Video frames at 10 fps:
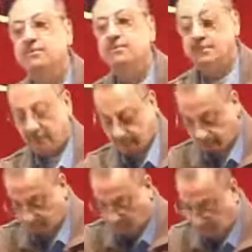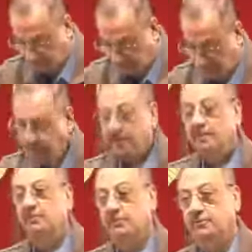So here,
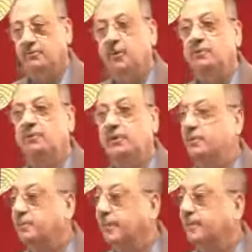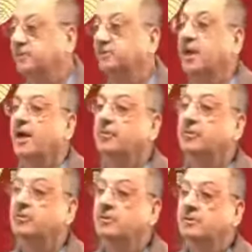if you want, we can practice
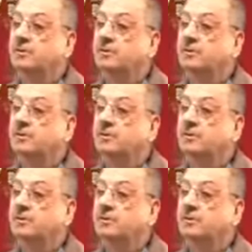Hamidun